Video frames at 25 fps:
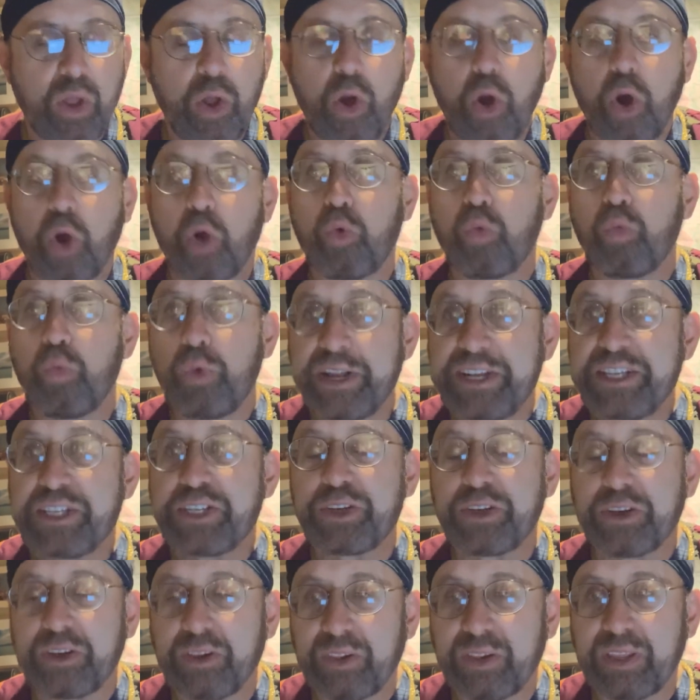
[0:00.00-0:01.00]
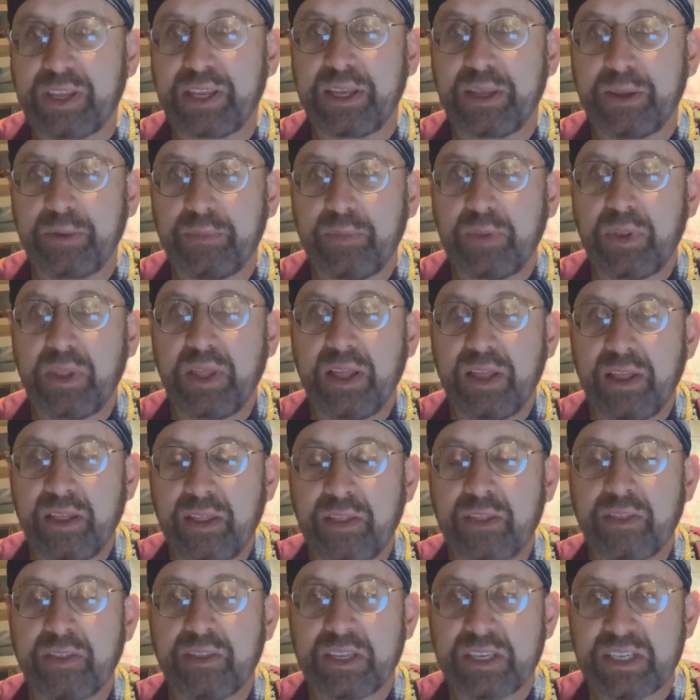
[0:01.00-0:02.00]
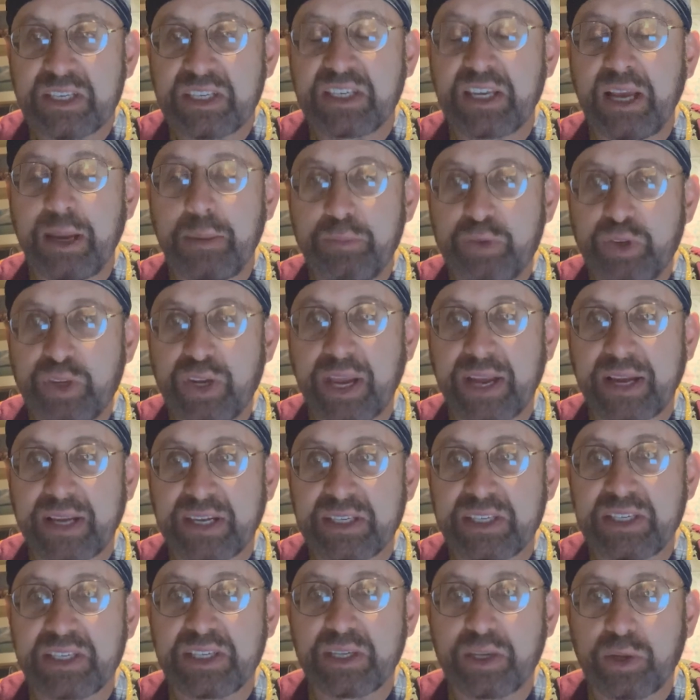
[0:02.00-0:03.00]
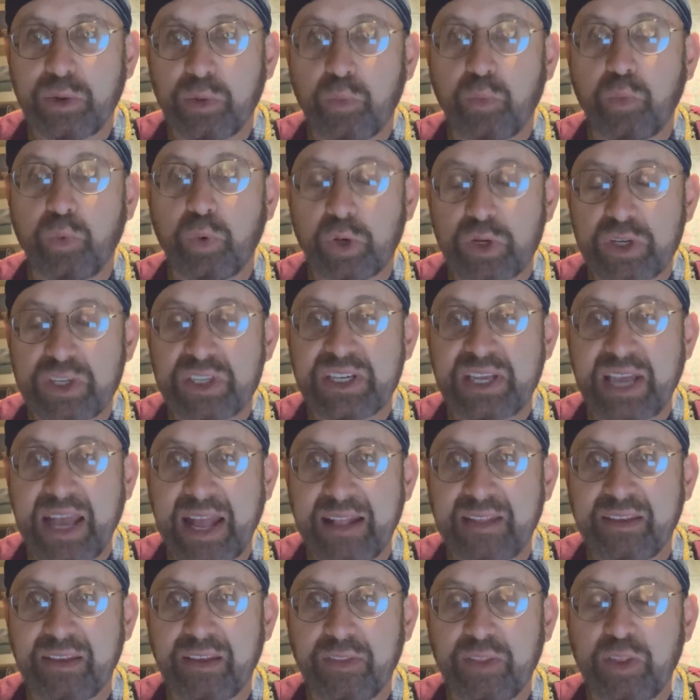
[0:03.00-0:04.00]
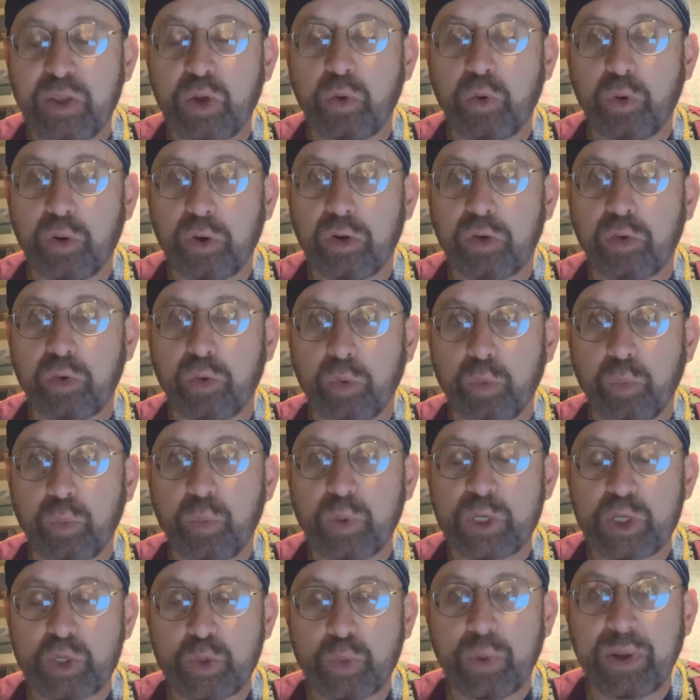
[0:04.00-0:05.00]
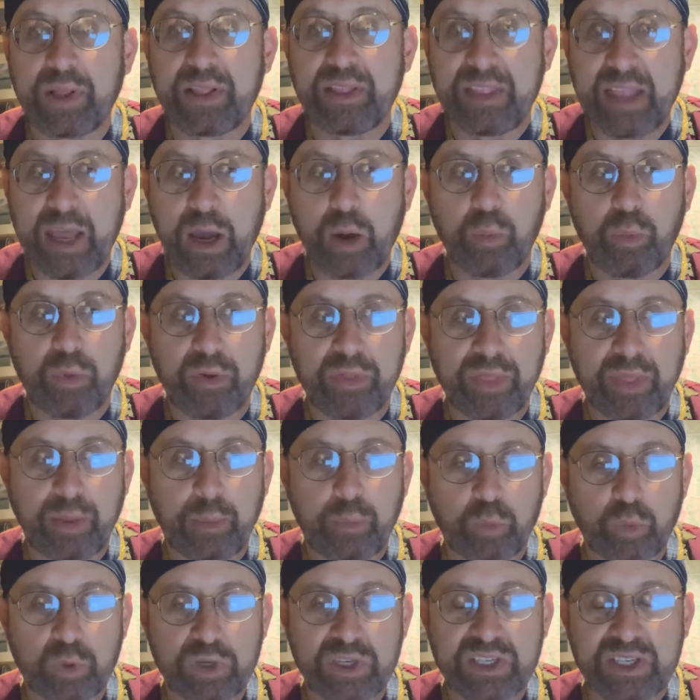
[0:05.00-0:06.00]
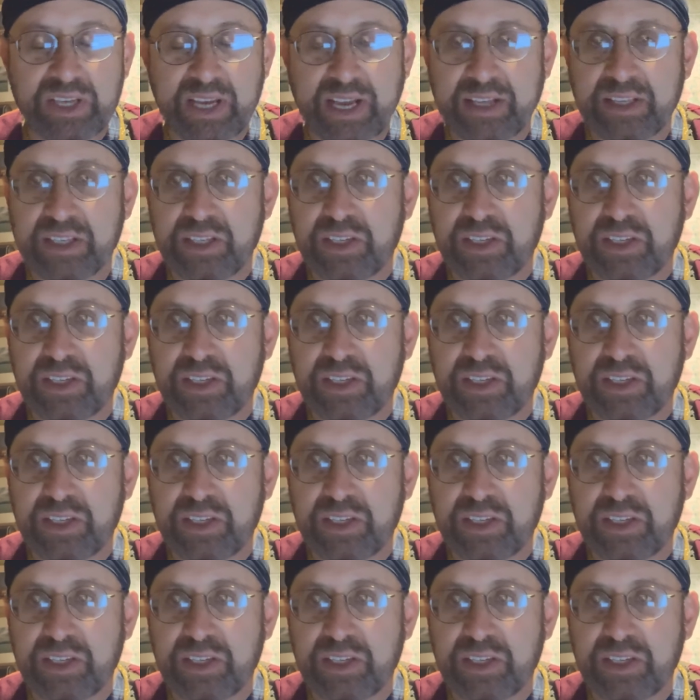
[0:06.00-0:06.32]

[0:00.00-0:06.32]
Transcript: Originally, the subjects were set and the order in which one dealt with them were set.